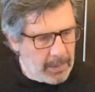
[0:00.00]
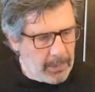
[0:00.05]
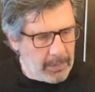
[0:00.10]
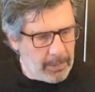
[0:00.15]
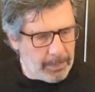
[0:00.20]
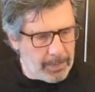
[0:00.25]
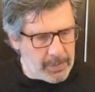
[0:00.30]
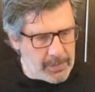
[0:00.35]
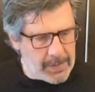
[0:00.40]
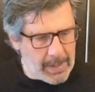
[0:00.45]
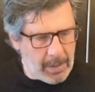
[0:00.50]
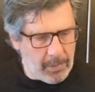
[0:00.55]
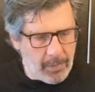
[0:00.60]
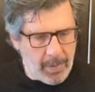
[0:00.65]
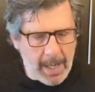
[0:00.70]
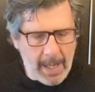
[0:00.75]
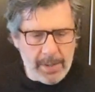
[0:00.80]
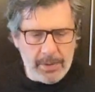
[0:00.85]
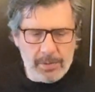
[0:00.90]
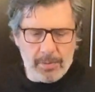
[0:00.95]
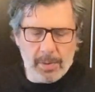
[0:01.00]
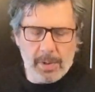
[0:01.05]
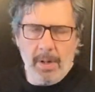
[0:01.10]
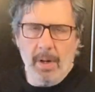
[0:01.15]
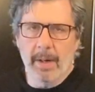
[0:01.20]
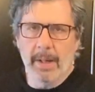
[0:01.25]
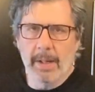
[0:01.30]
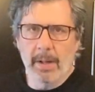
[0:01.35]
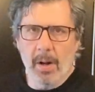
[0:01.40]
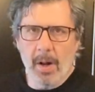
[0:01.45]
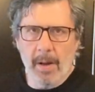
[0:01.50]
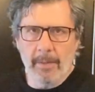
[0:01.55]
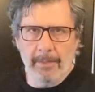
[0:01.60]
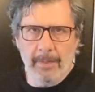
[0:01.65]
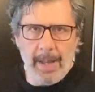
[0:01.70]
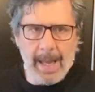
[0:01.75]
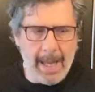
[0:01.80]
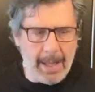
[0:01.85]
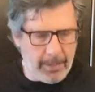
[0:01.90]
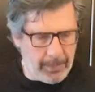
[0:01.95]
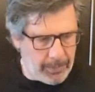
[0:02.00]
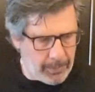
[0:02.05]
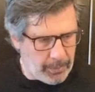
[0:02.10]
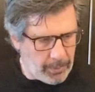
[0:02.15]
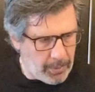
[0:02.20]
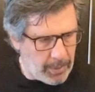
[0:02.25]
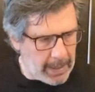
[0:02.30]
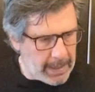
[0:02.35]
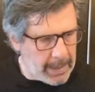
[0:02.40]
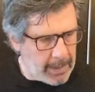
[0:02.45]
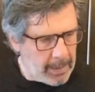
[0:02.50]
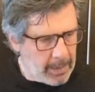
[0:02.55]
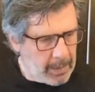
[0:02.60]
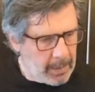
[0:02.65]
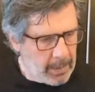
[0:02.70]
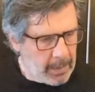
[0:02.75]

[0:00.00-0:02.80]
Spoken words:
The percent rise, we're cutting it off at 30.